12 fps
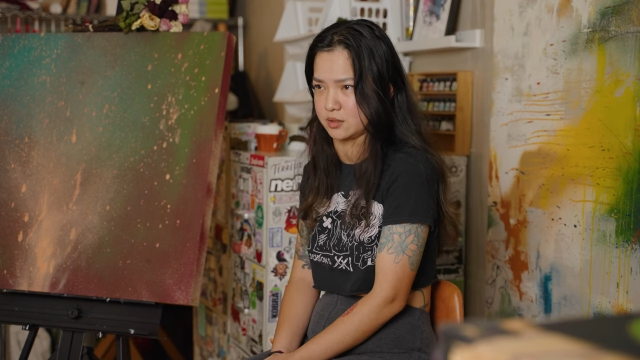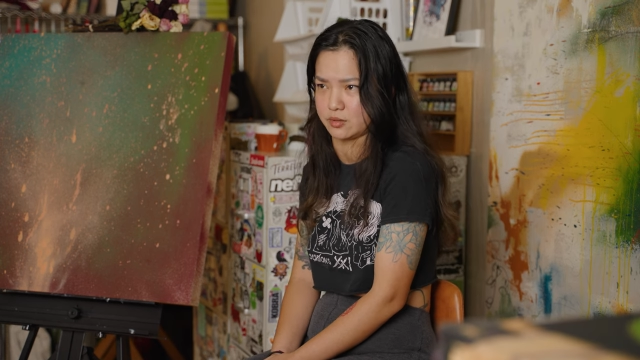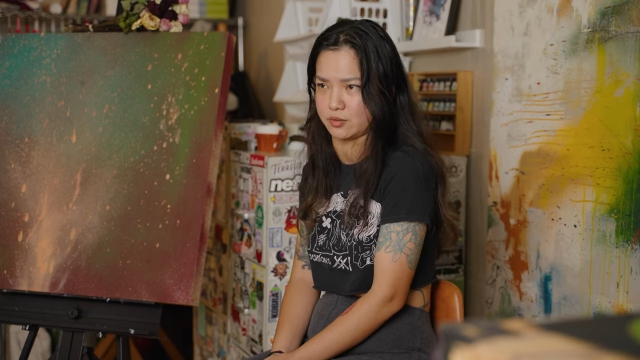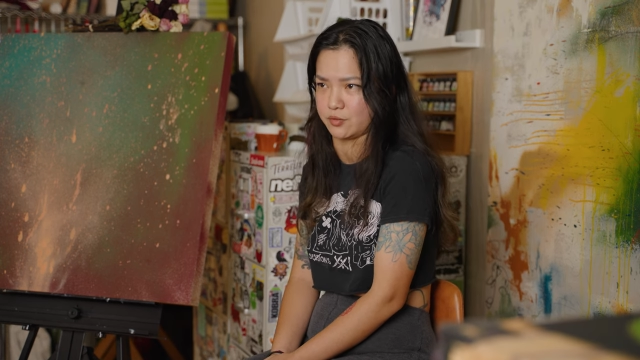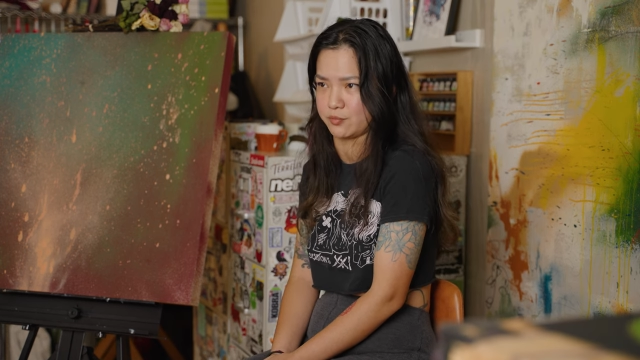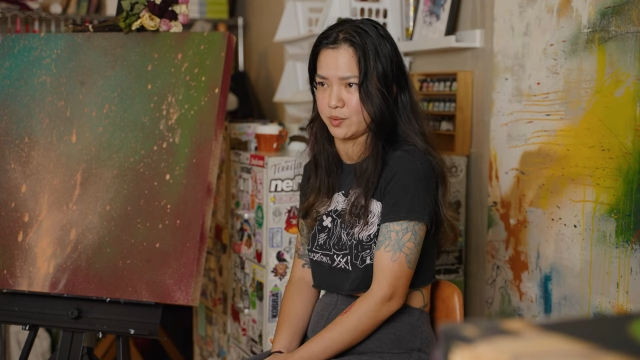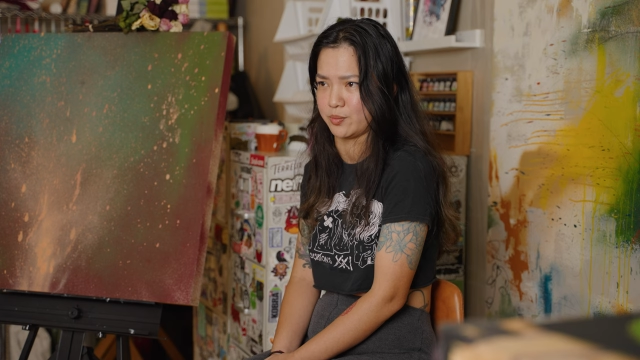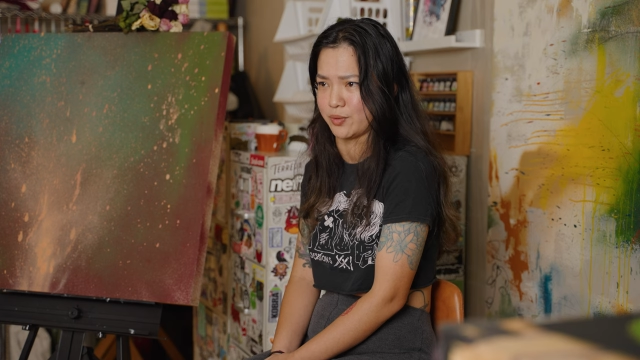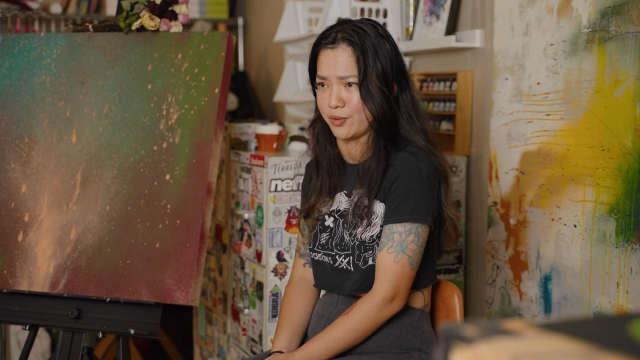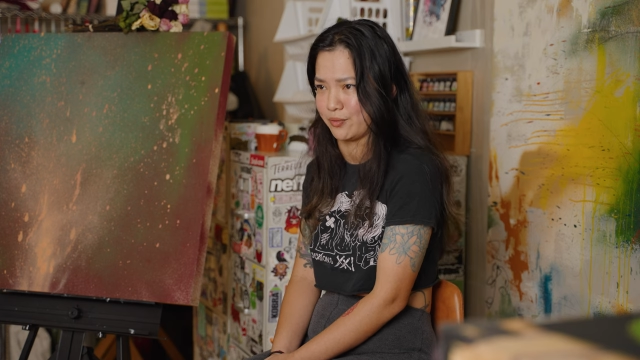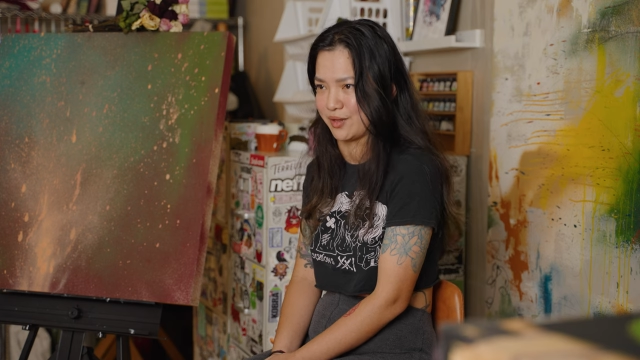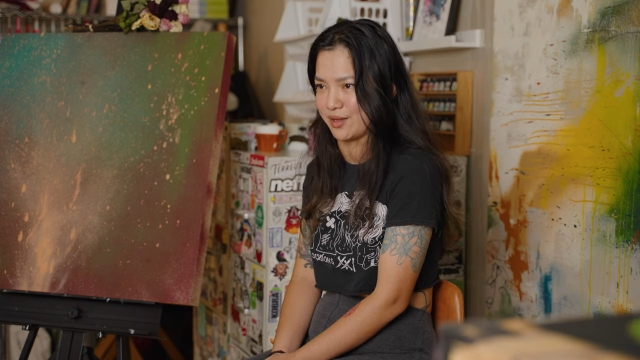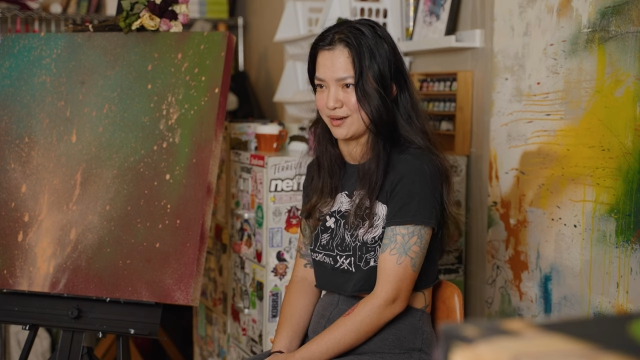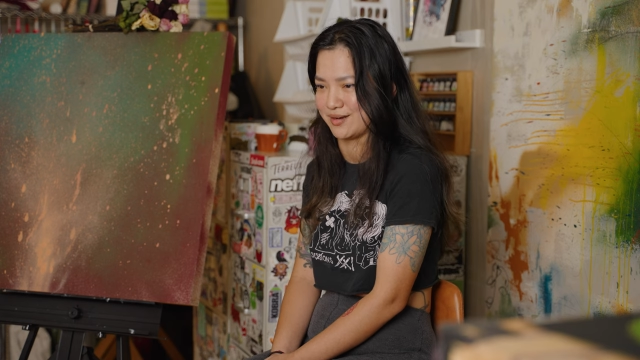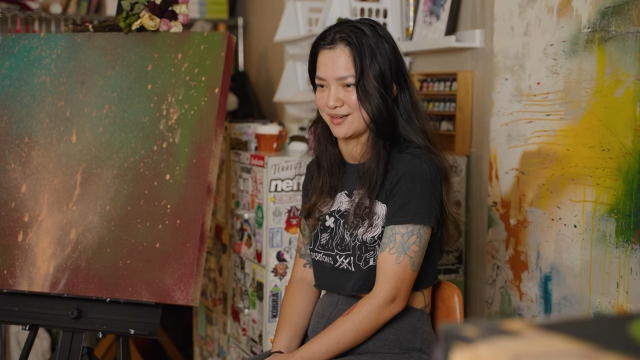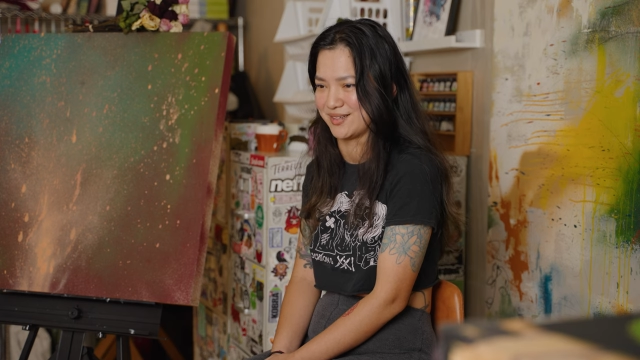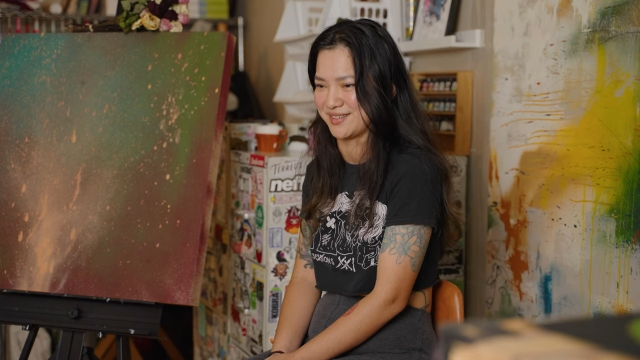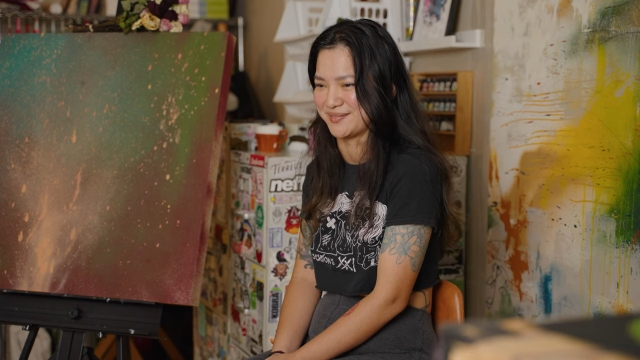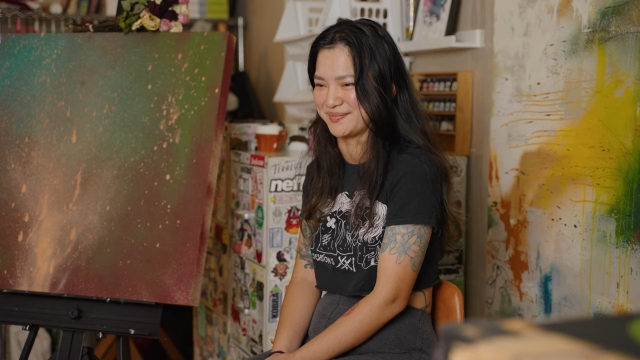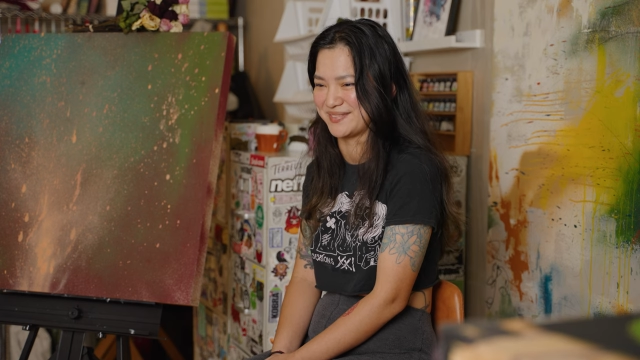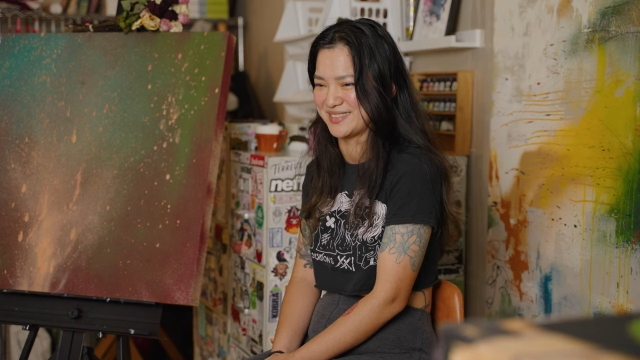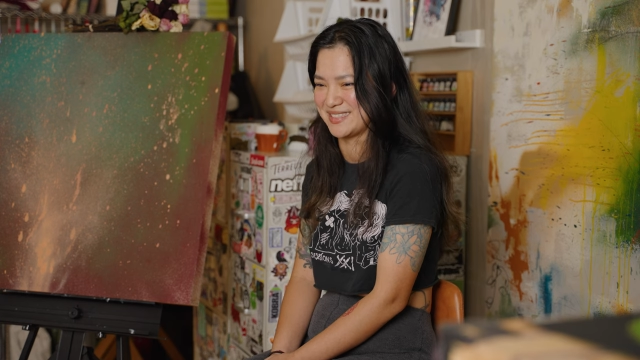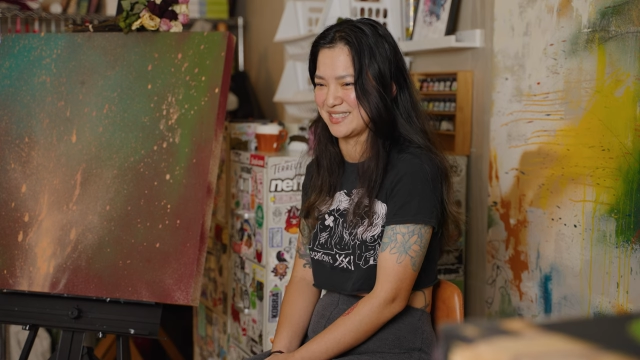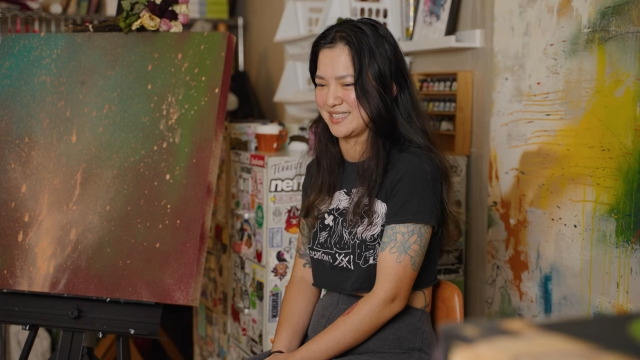I don't know if people know that.
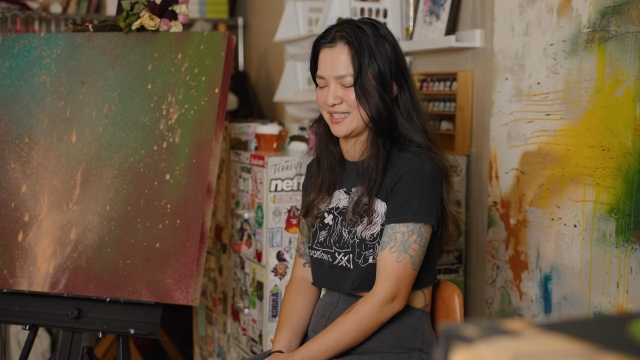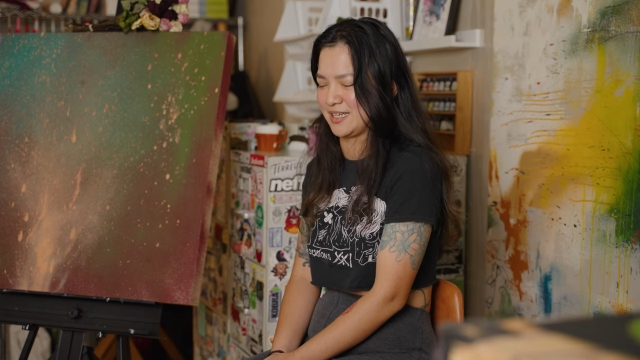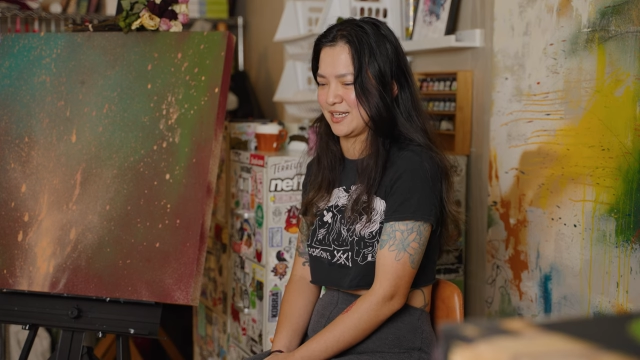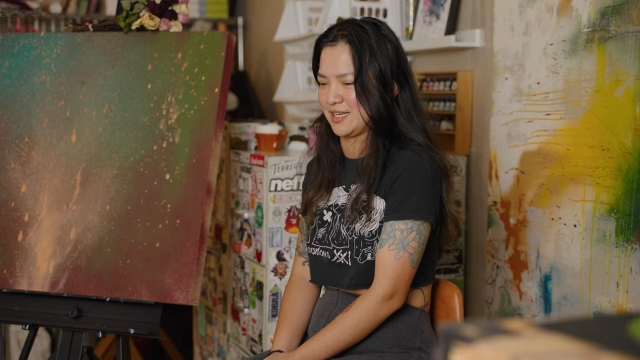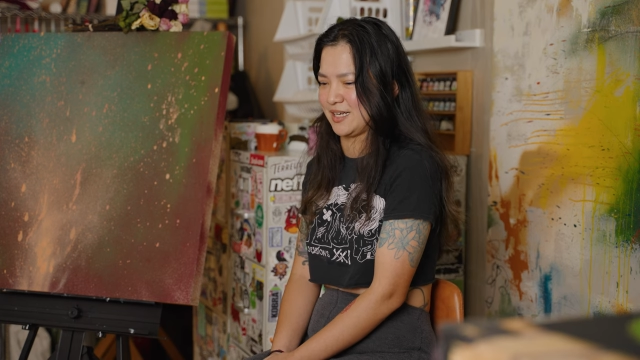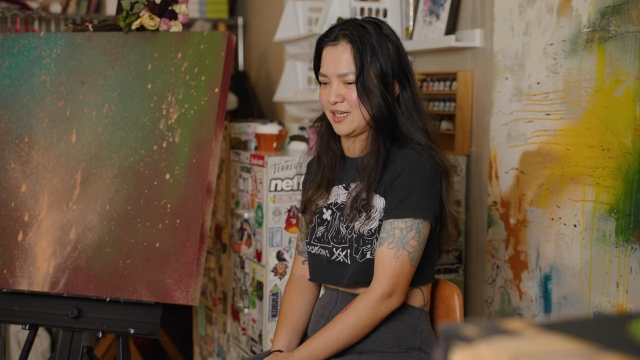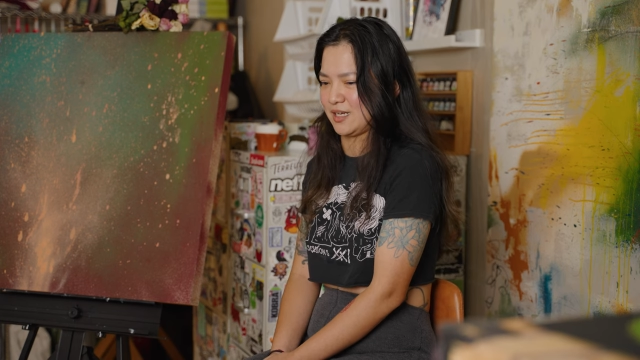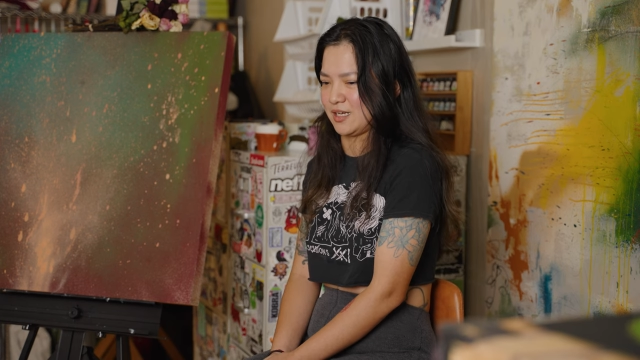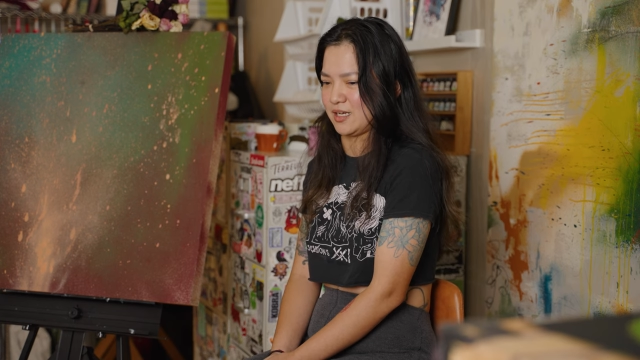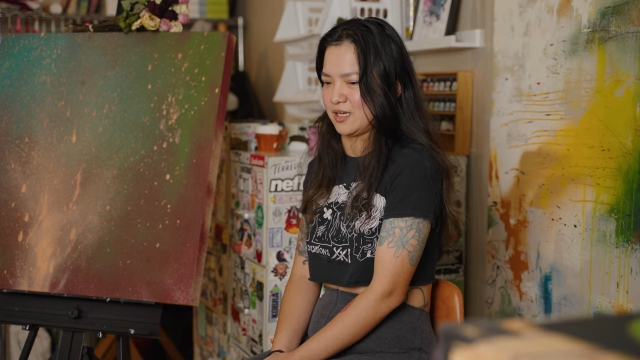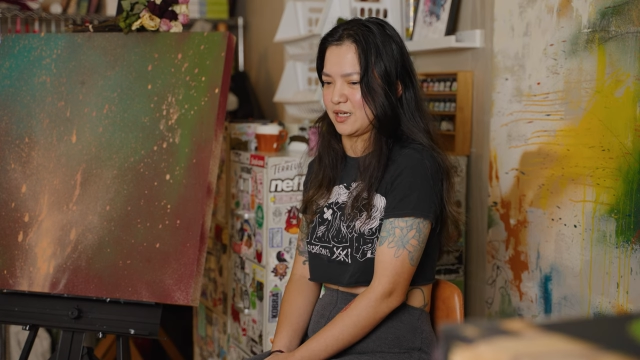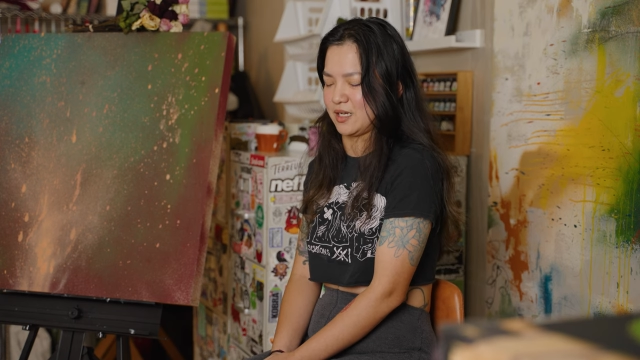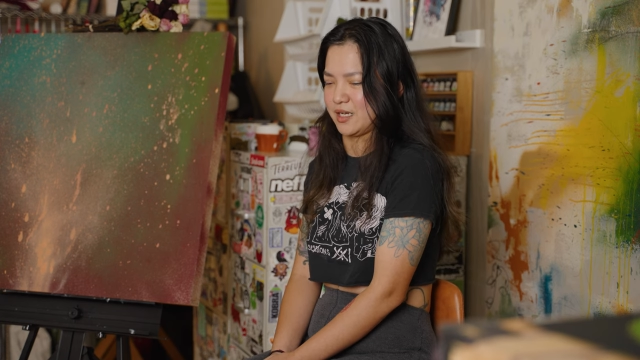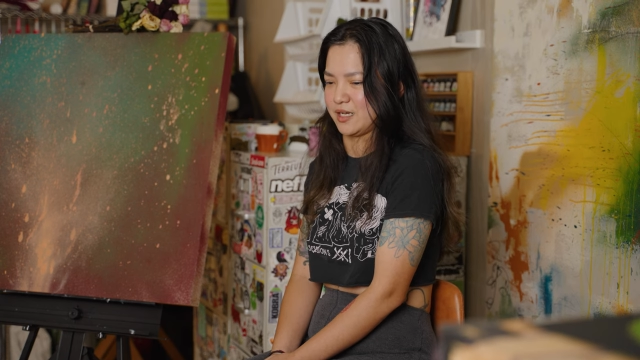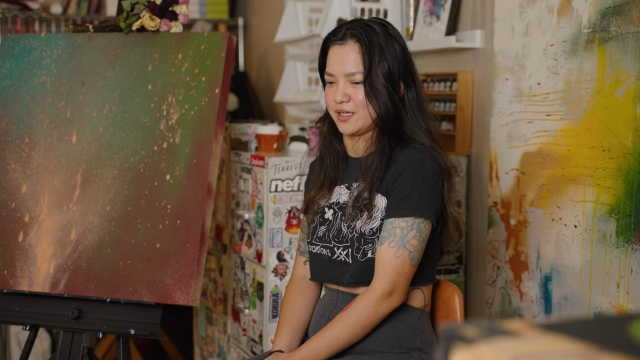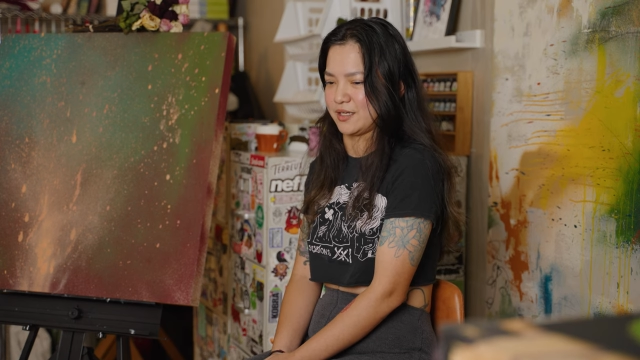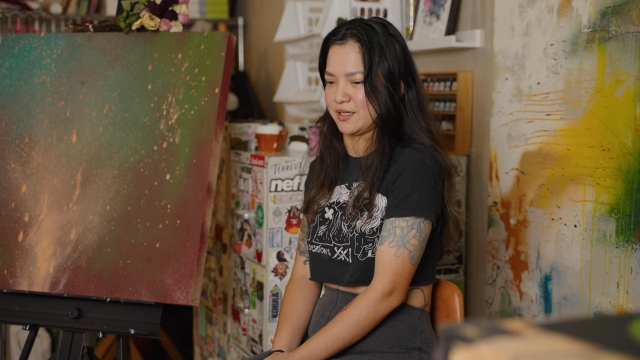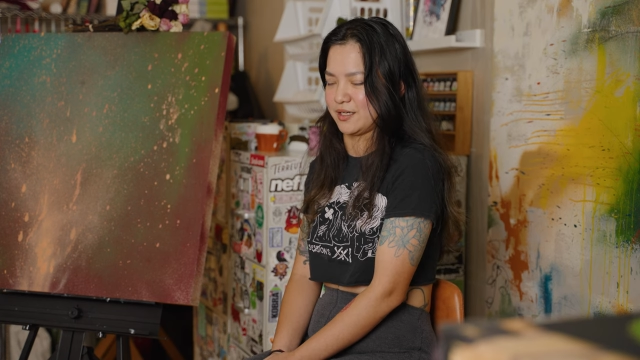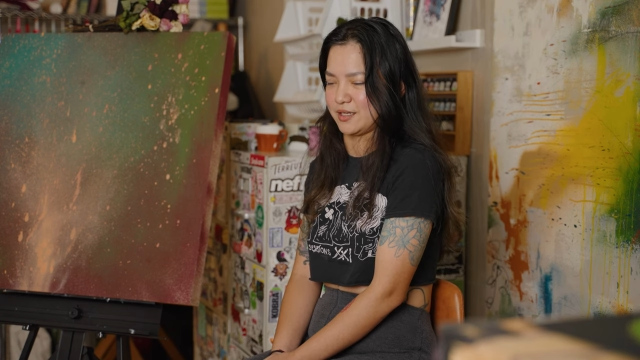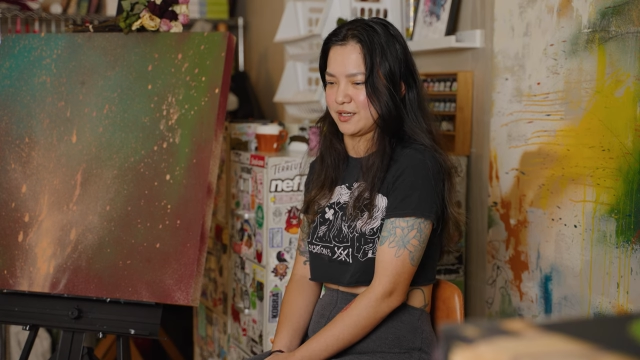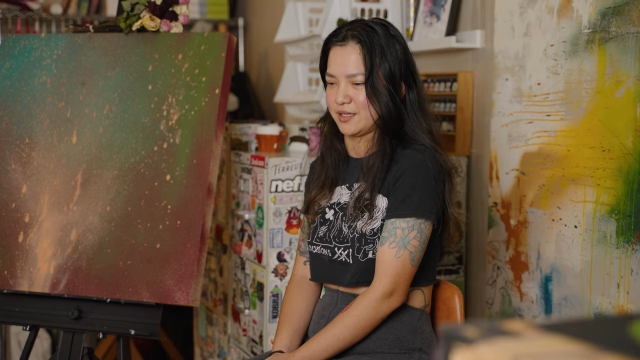And